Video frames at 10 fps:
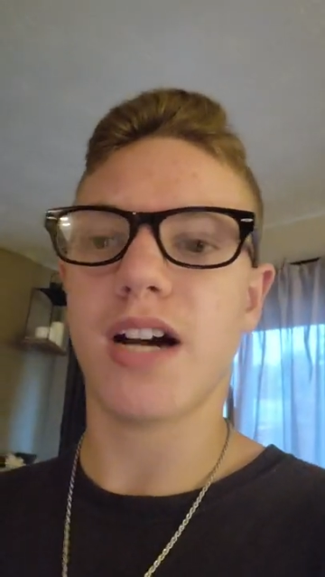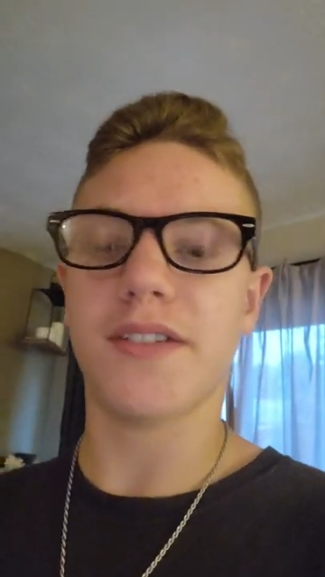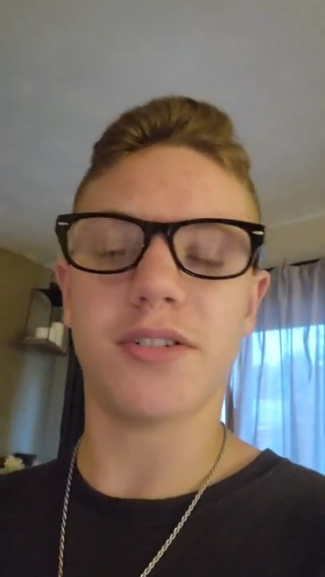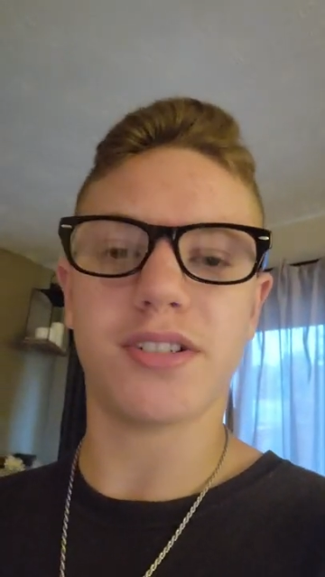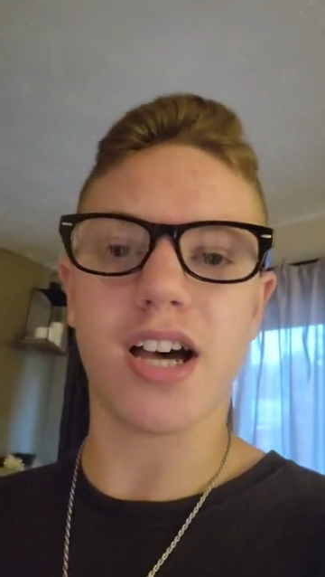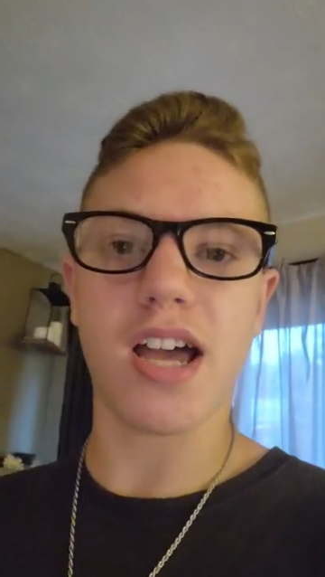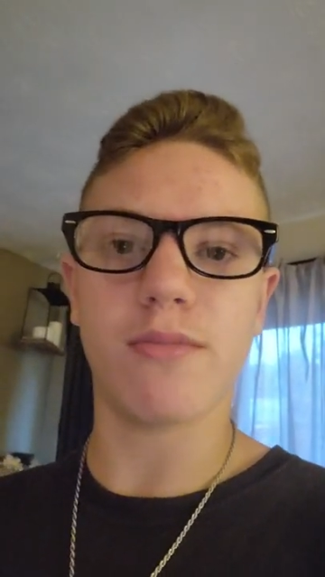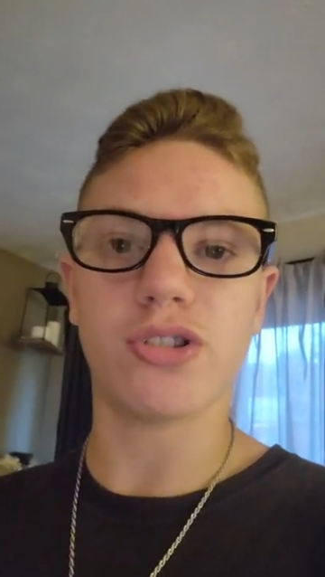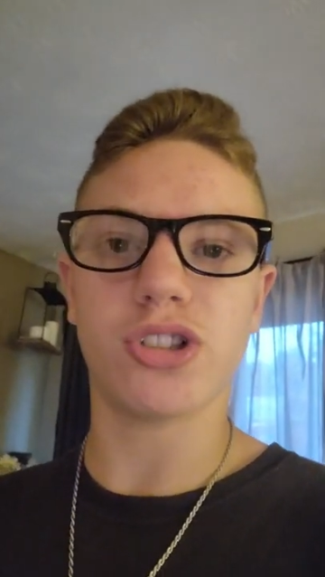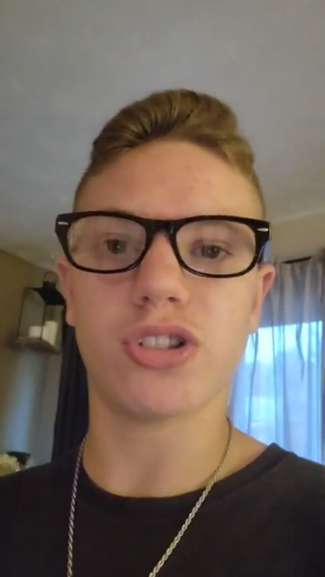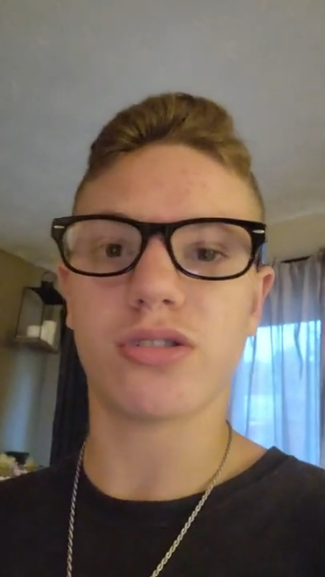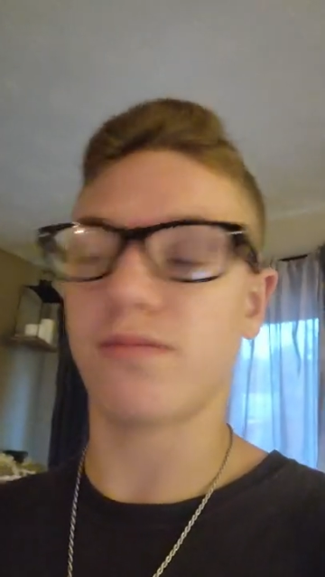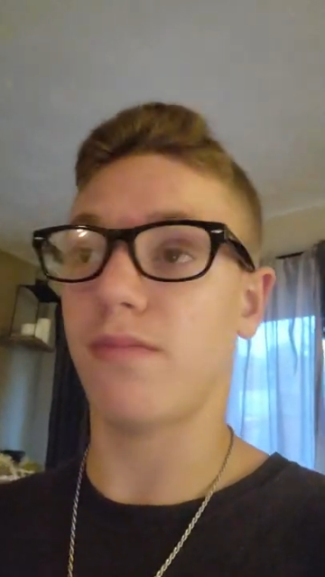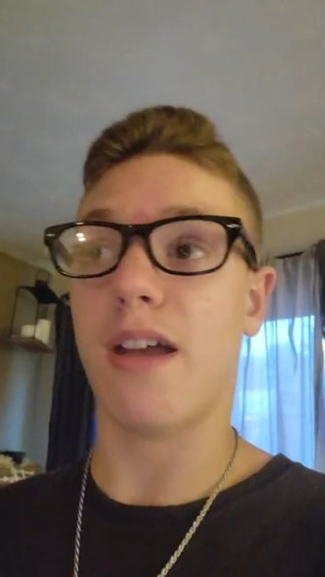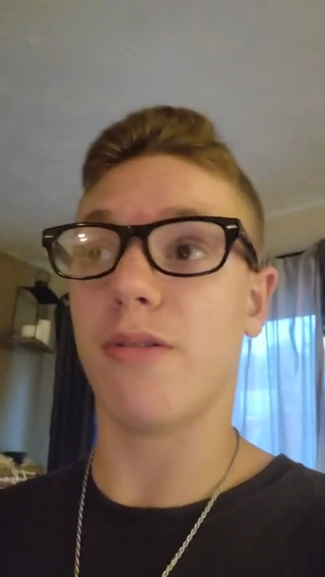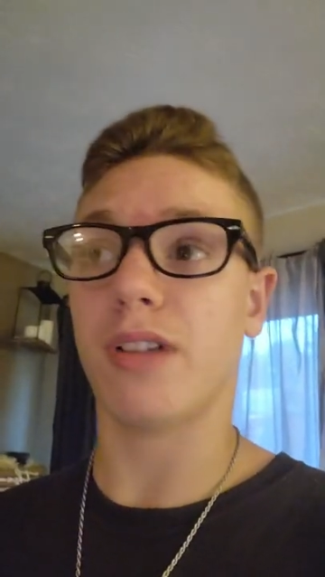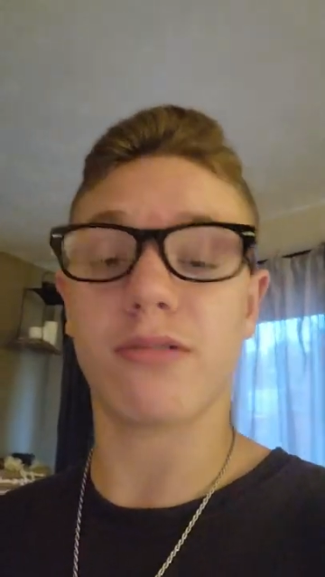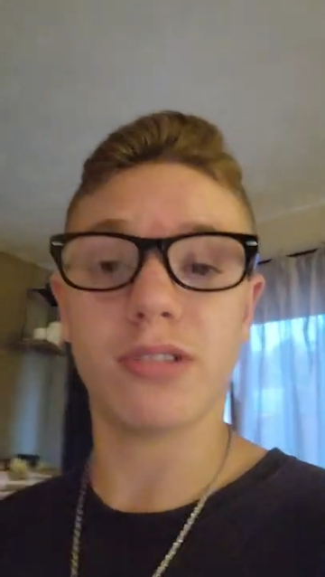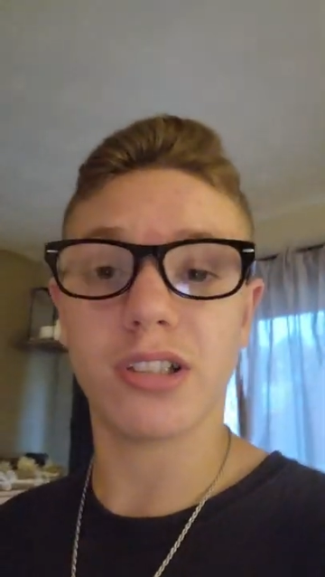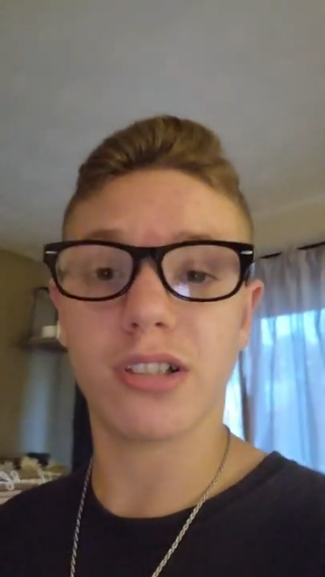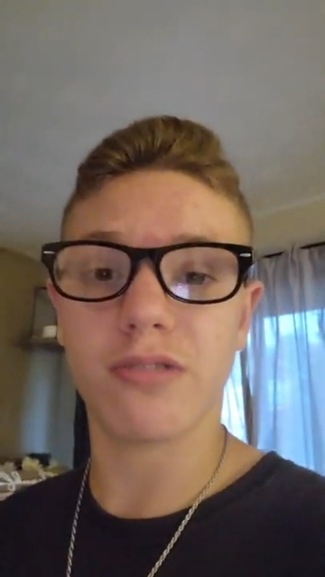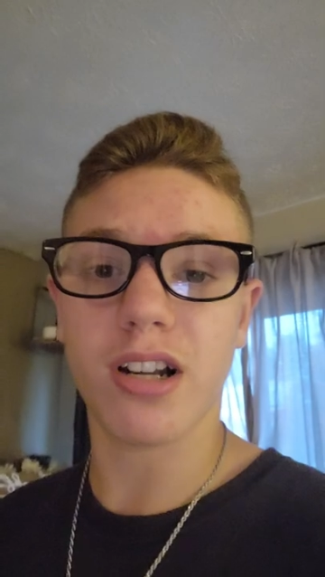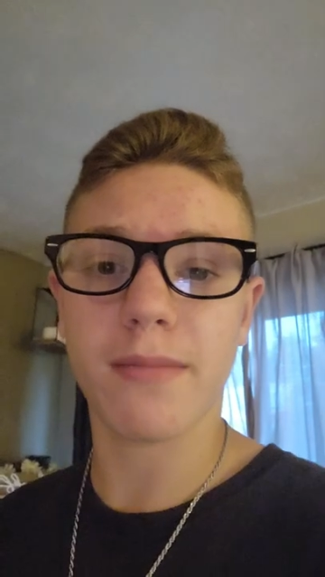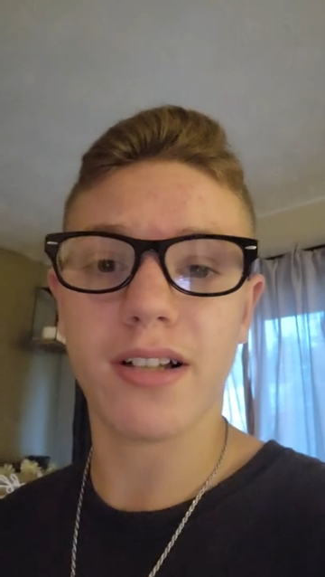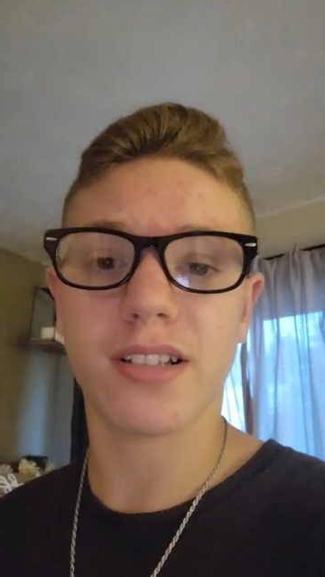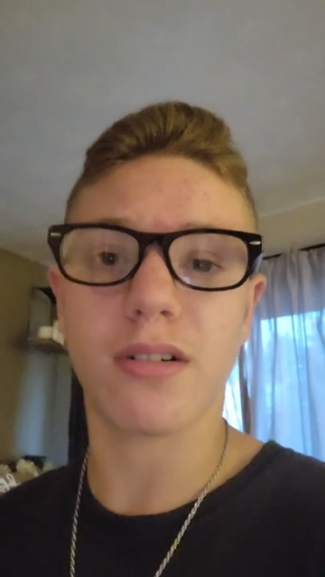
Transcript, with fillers: at their time was just they were like really good running backs.